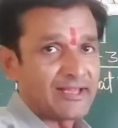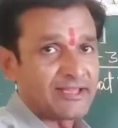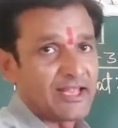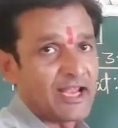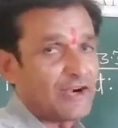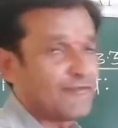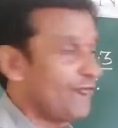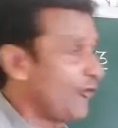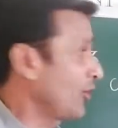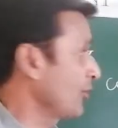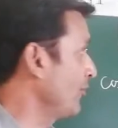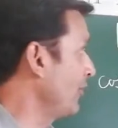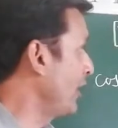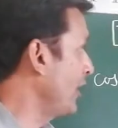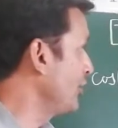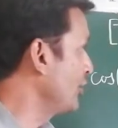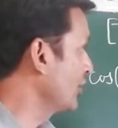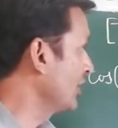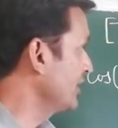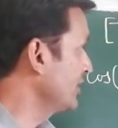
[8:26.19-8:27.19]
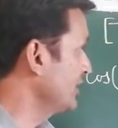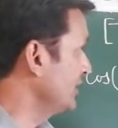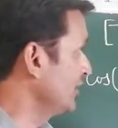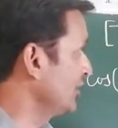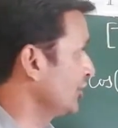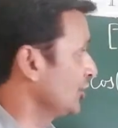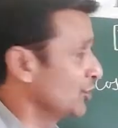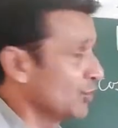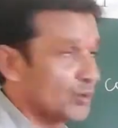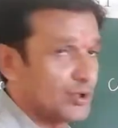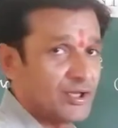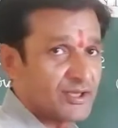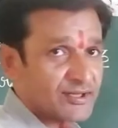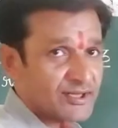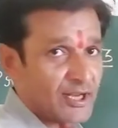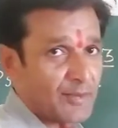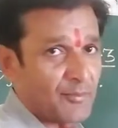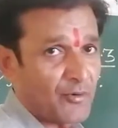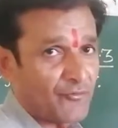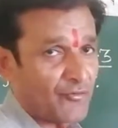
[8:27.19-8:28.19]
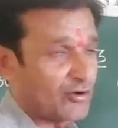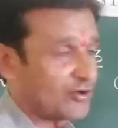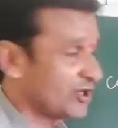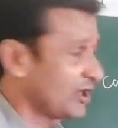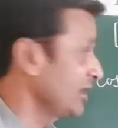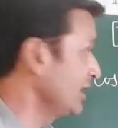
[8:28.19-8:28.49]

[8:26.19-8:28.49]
that formula you can do this type of question,